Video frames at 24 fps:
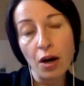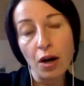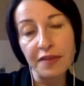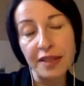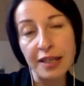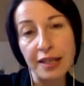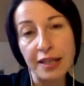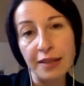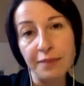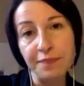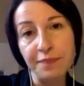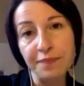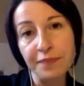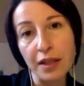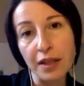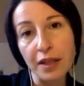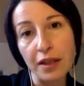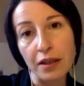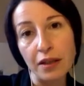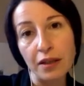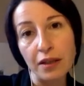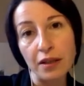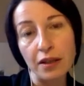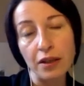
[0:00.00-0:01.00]
the
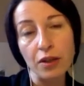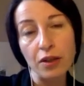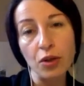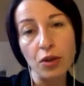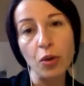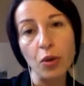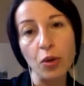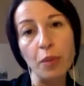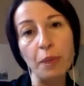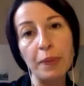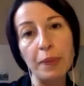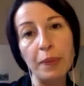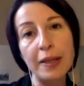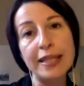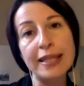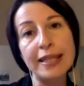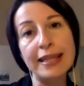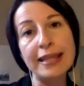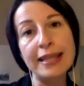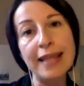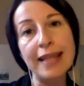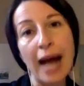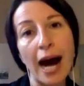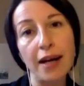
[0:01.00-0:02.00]
complete
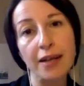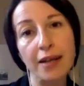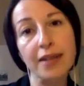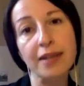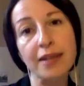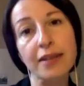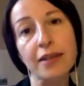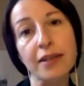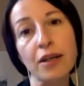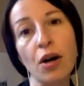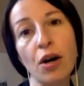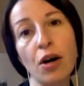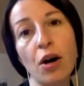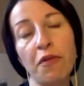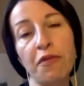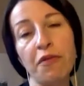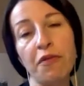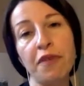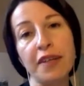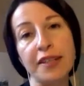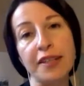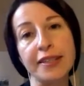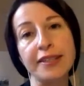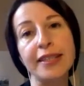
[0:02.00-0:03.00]
lack
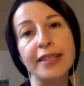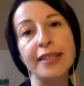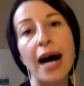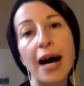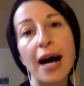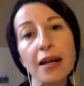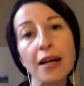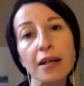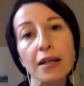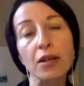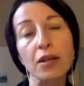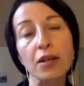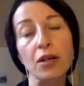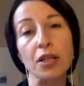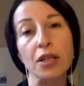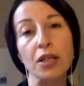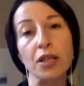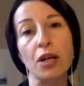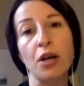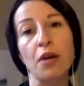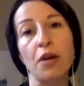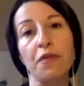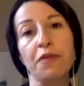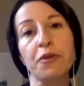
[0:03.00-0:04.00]
of dialogue,
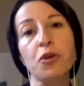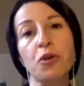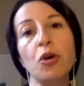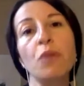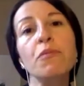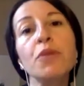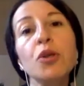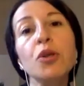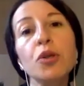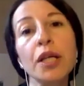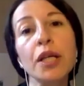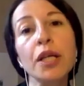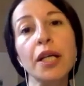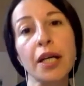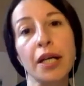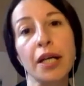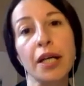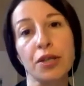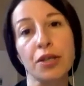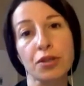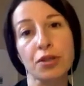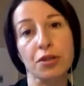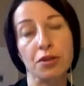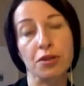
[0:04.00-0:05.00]
of
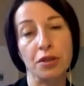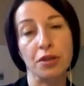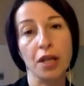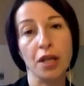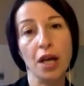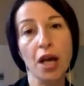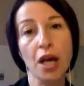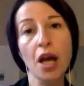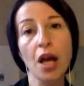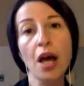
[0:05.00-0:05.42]
communication,